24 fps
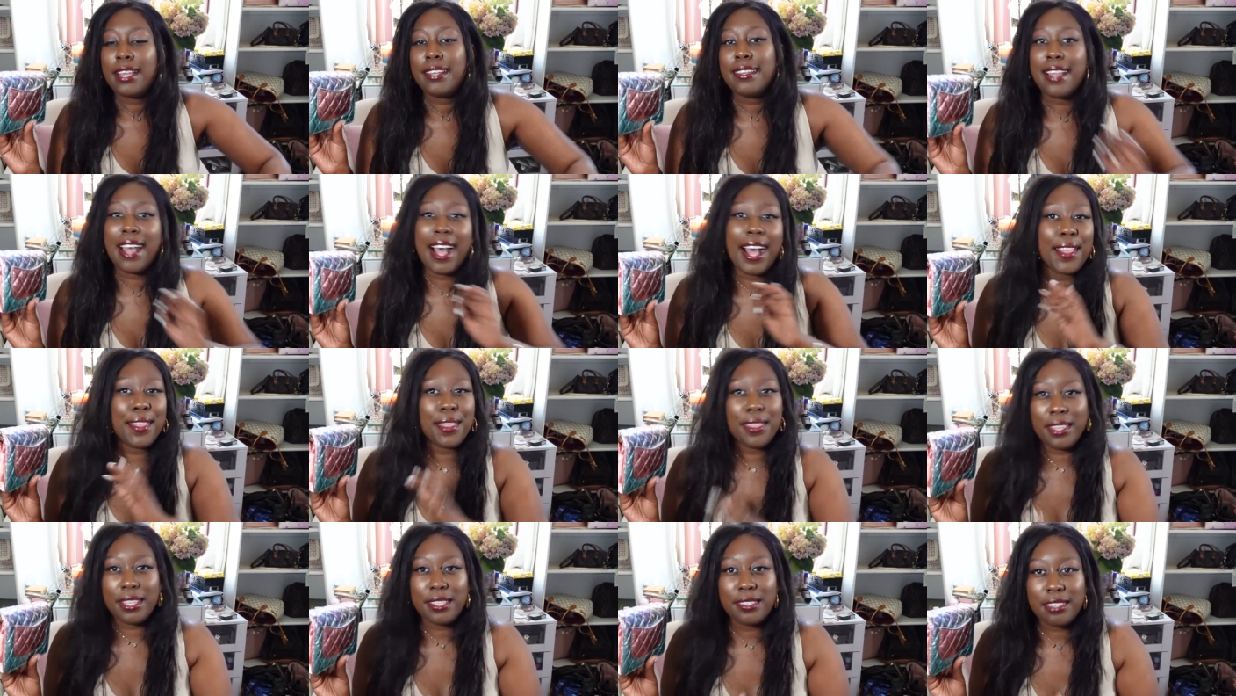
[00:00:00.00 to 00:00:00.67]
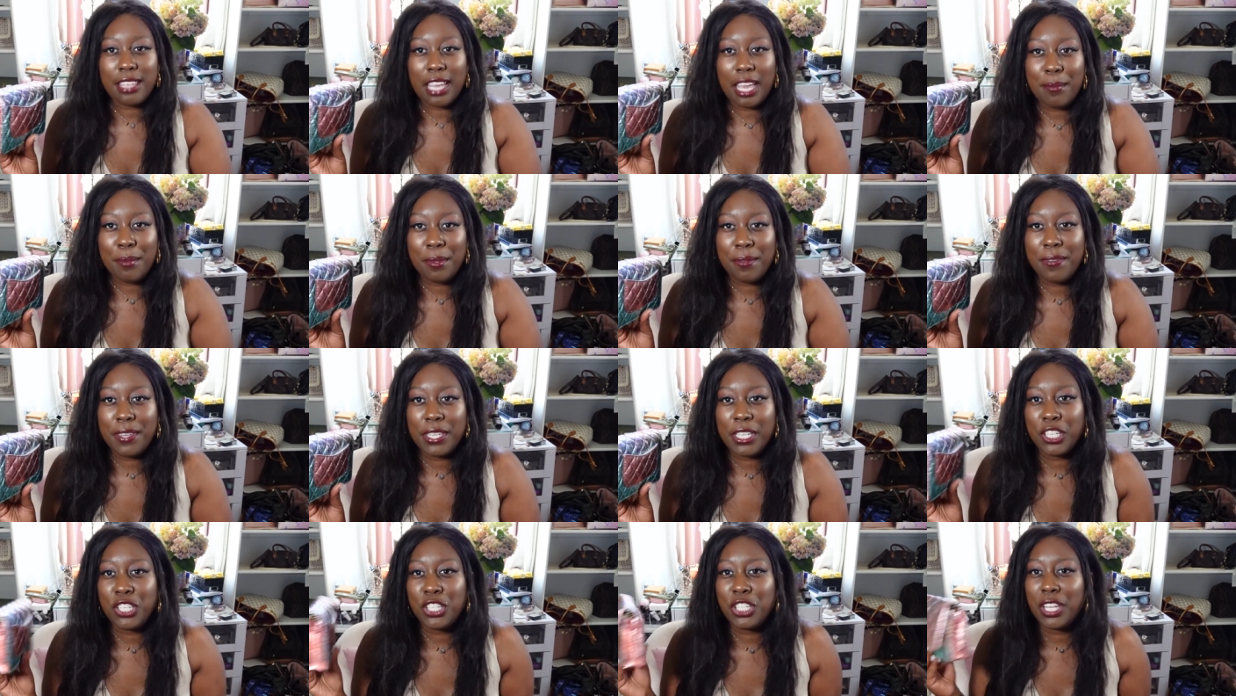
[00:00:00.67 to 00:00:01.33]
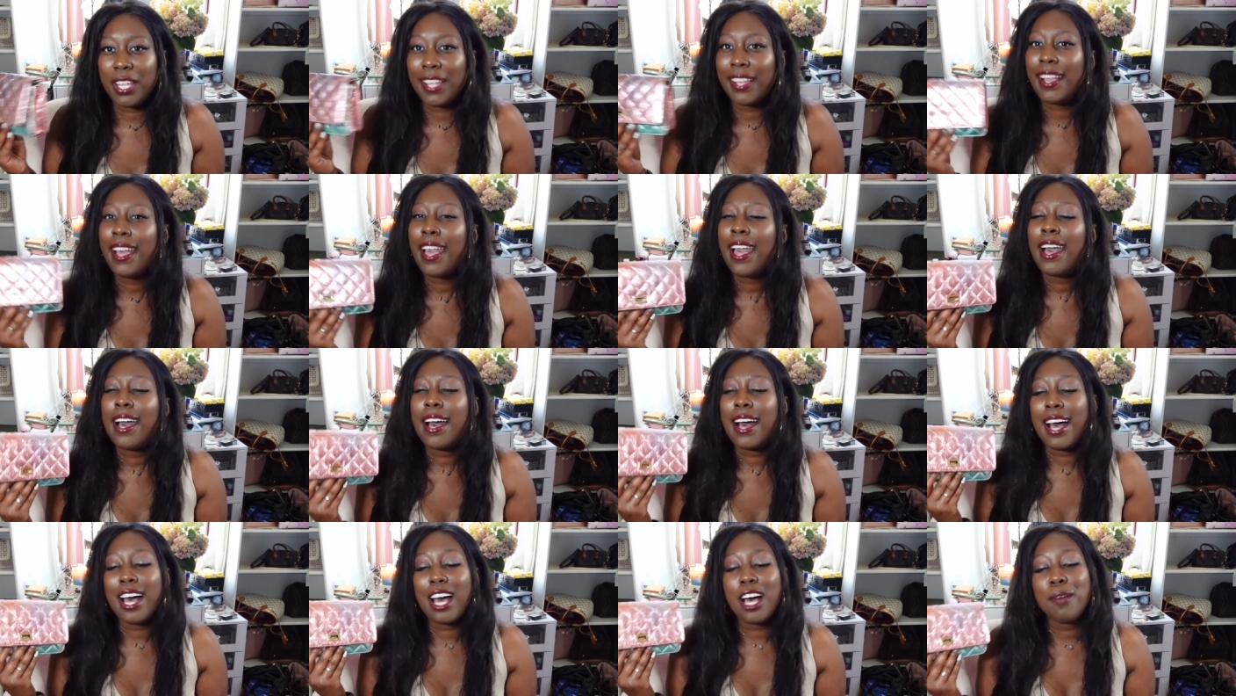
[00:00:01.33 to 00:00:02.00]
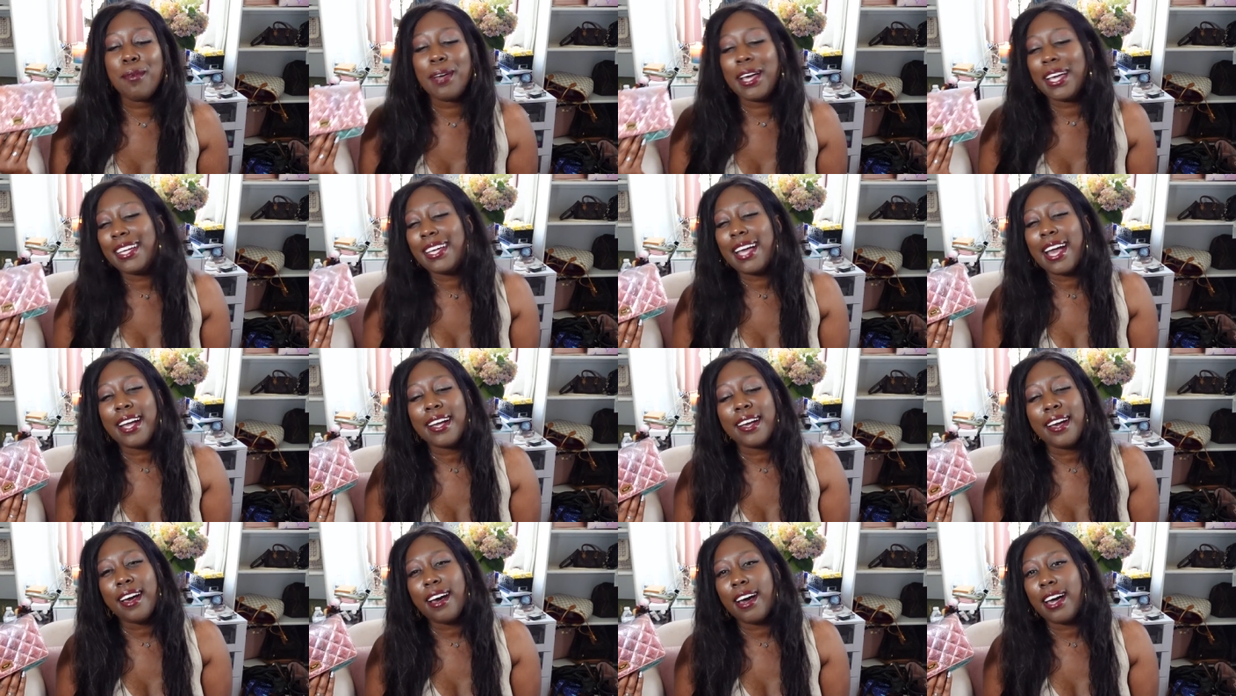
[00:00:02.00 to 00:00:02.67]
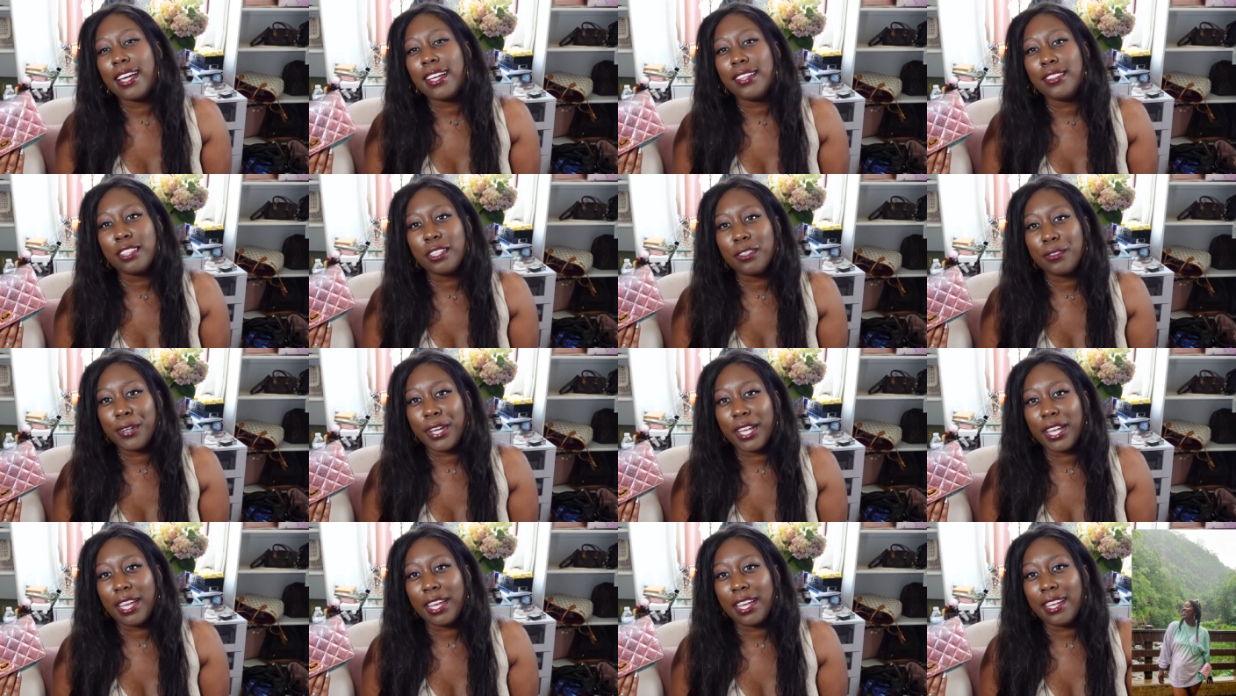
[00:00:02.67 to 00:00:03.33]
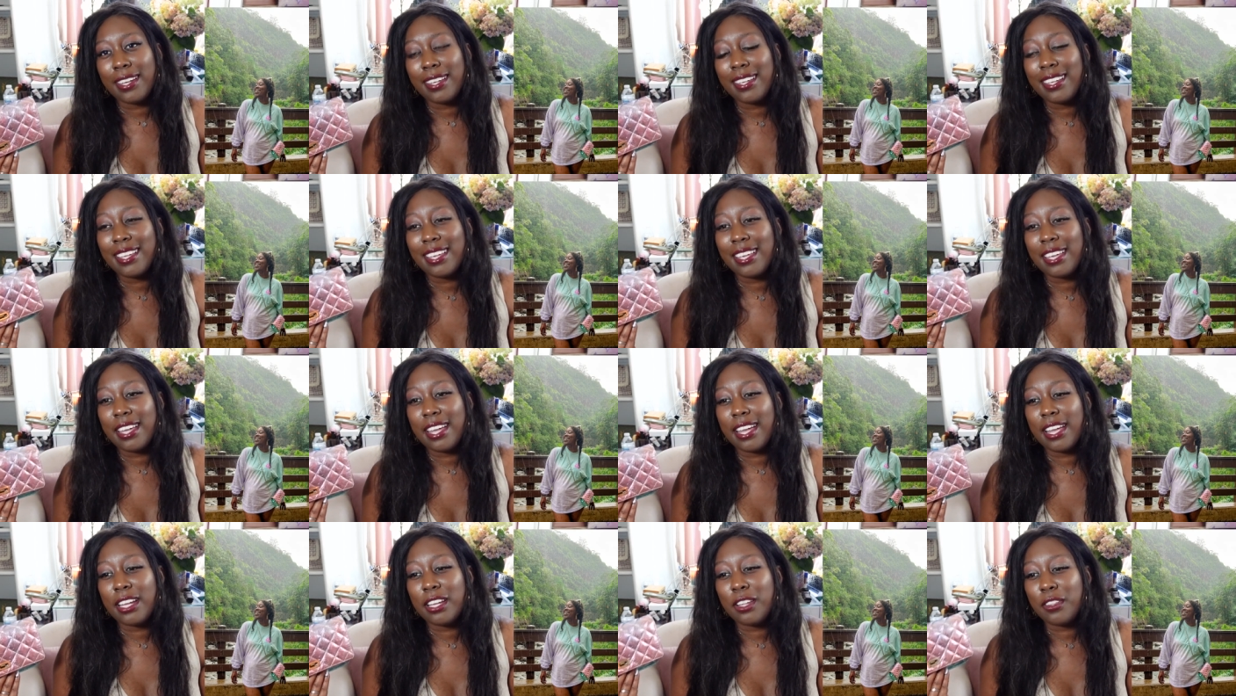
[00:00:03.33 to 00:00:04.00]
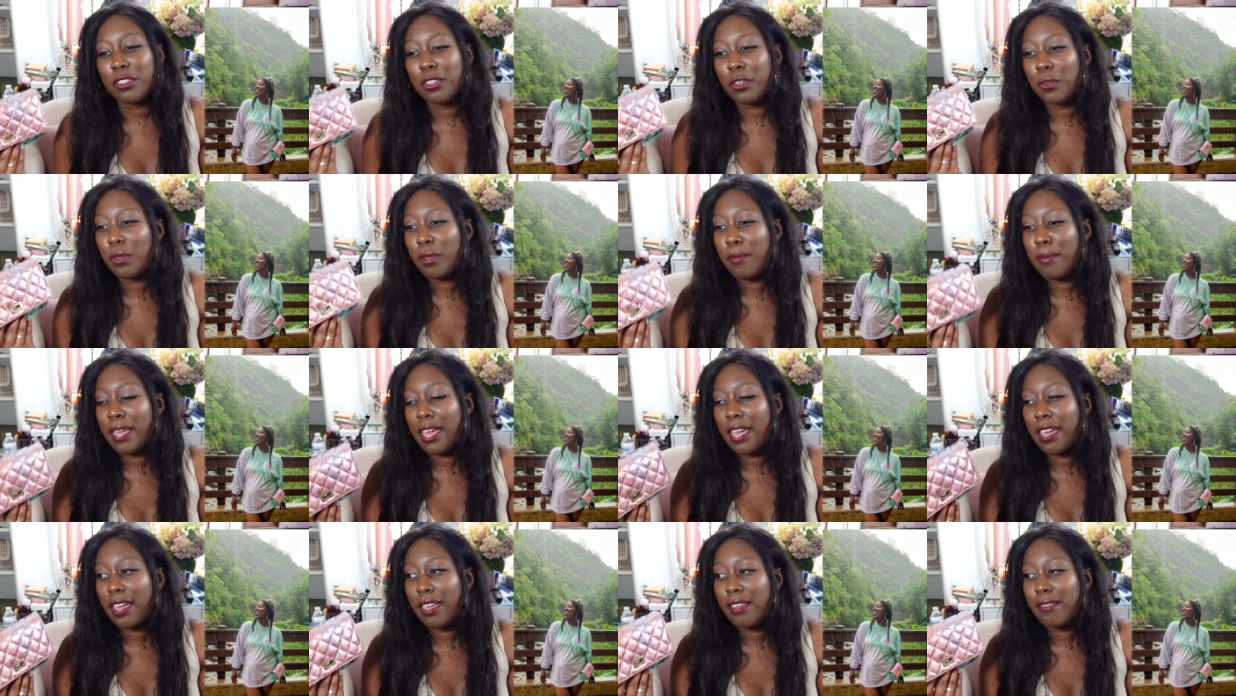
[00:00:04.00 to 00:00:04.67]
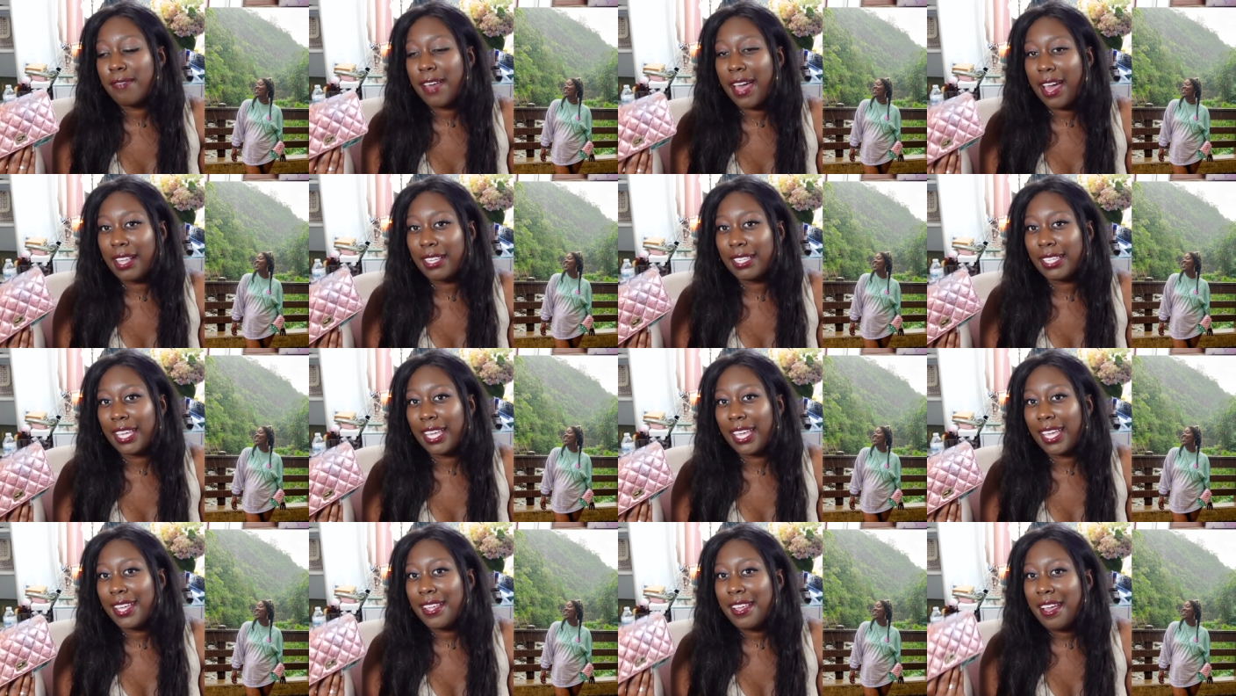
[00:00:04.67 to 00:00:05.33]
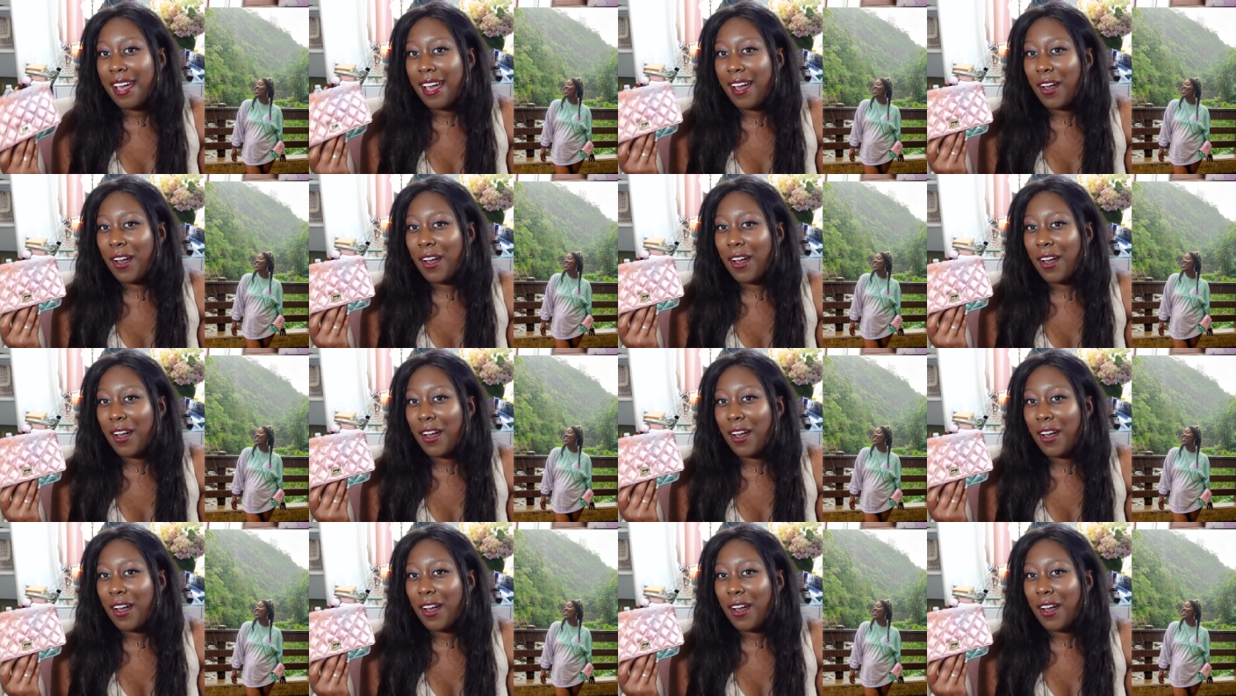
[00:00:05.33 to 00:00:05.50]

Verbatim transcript: not this type of finishing. I got caught in the rain in the Lima Valley